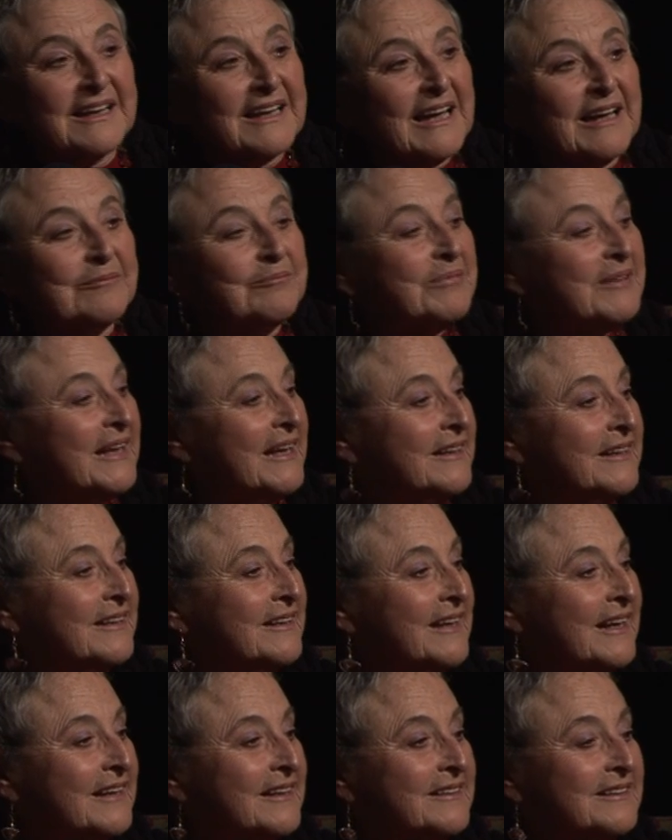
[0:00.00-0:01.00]
there can't be
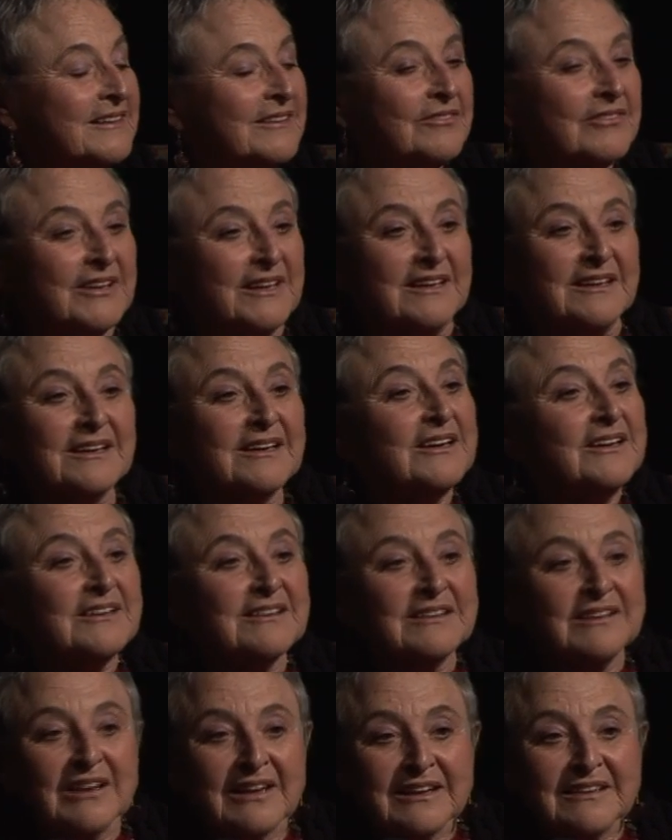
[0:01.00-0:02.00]
any negativity.
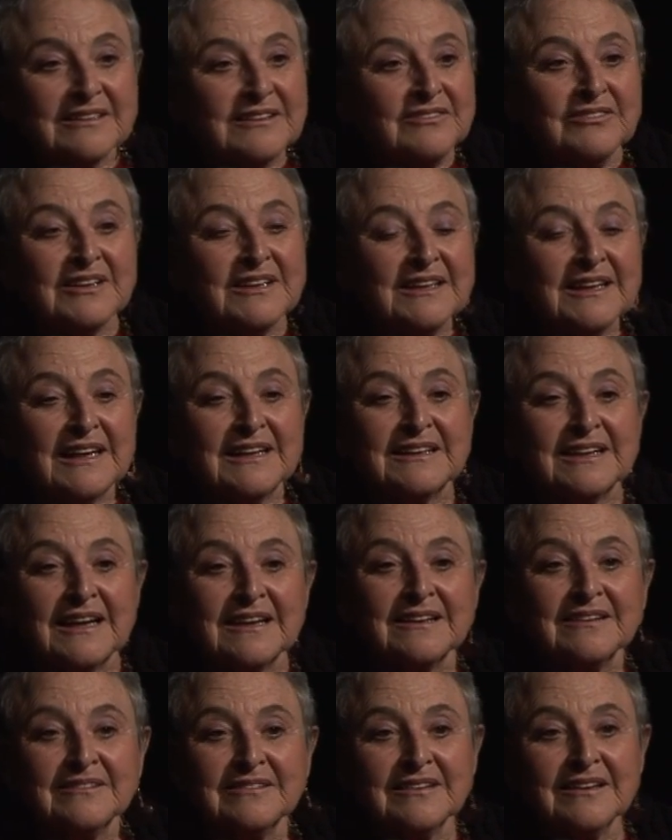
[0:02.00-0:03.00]
Negativity
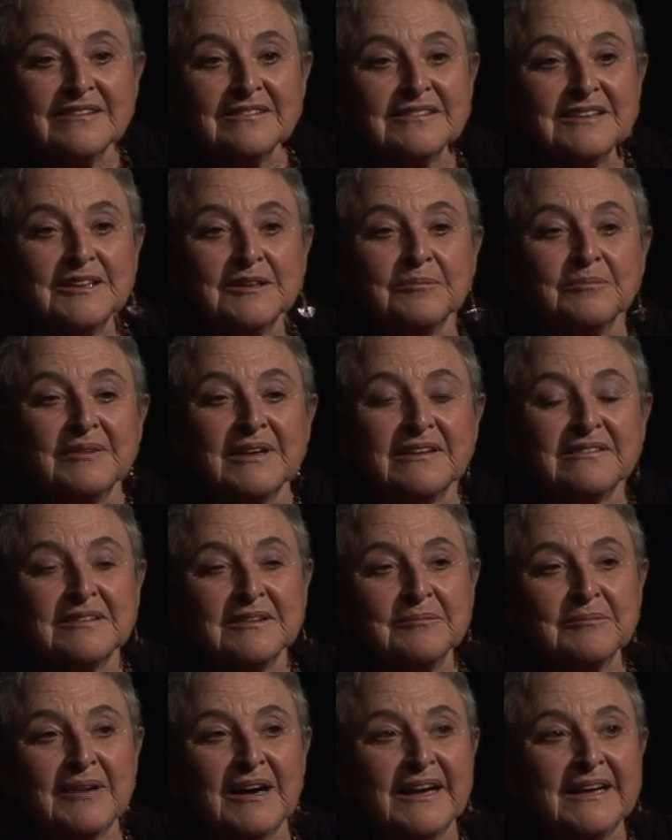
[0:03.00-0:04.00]
cannot exist in a
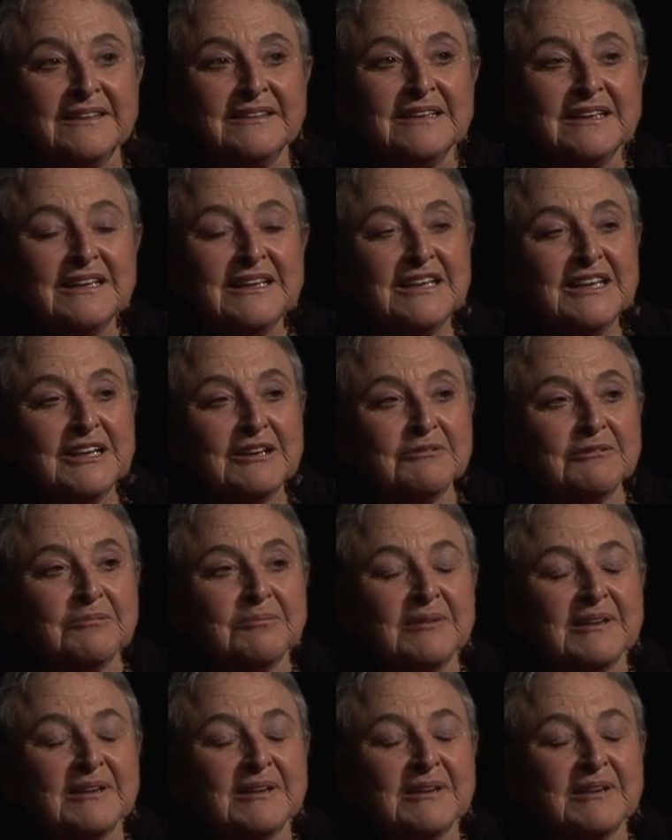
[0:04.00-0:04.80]
blessing mind. It